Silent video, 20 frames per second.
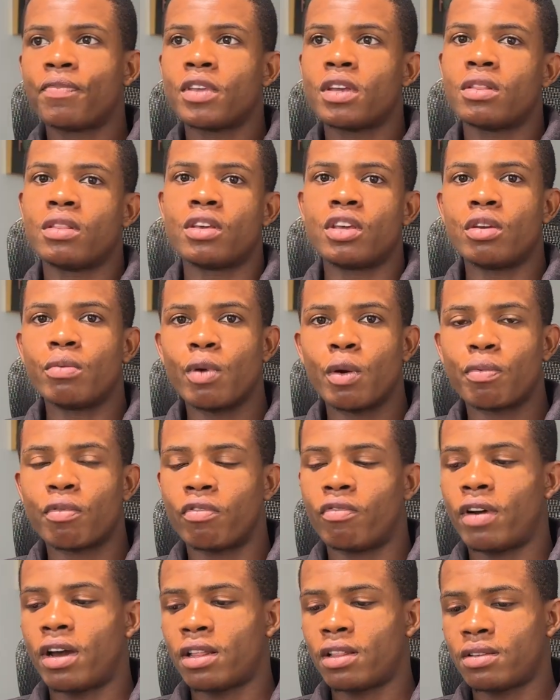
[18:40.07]
the email
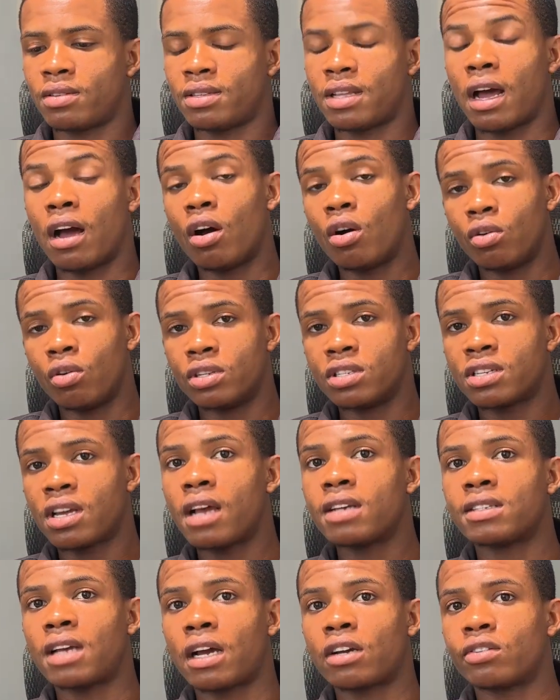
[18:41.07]
providers, that, this guy
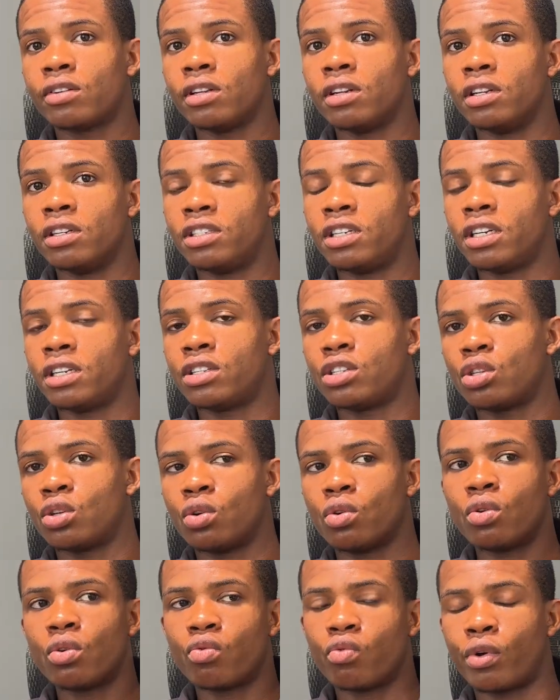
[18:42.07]
is actually legit,
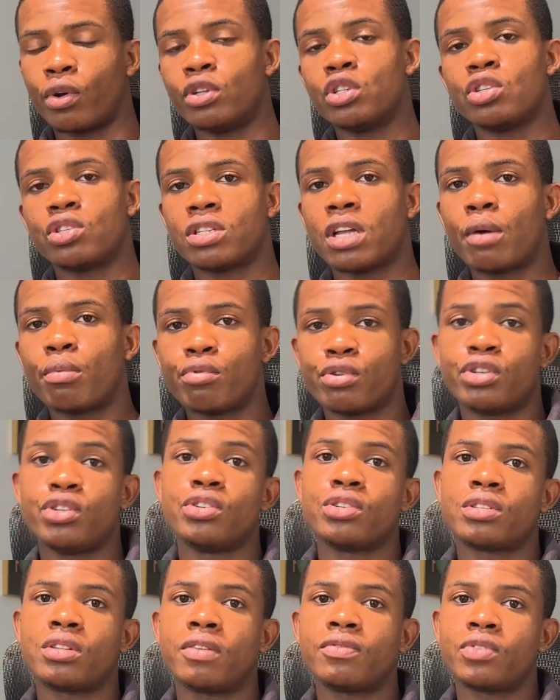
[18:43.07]
so we're going to start pushing your
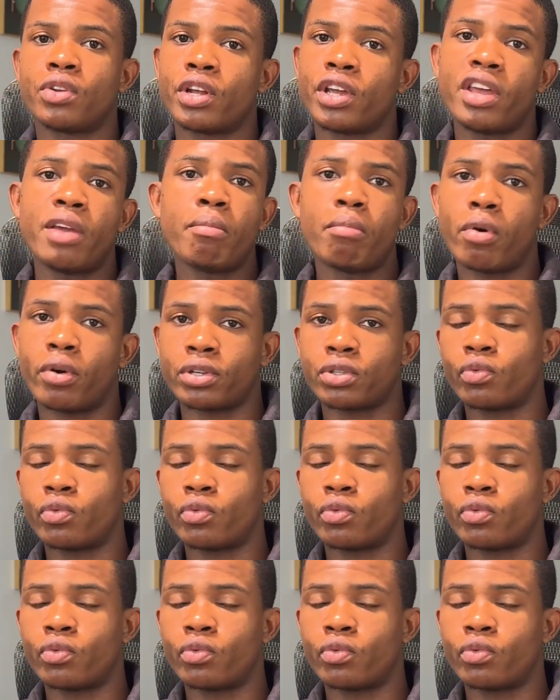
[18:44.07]
stuff to the inbox.